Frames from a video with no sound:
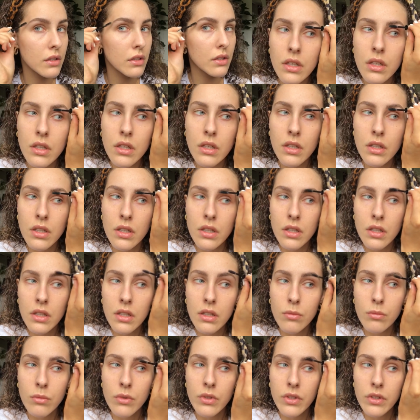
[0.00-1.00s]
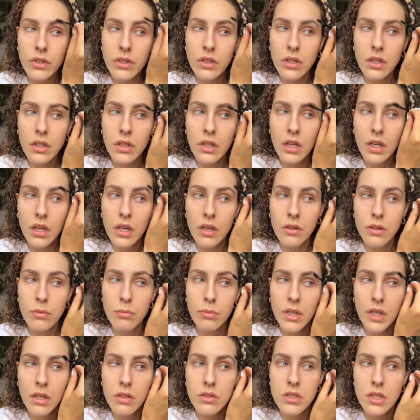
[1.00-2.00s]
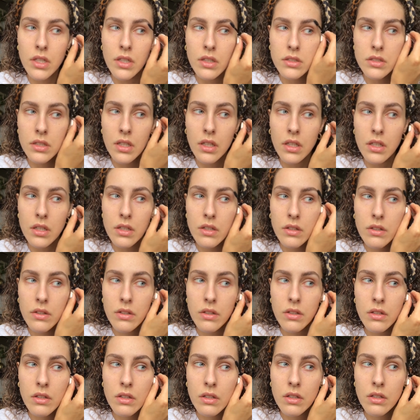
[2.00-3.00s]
And we'll see how the brow gel does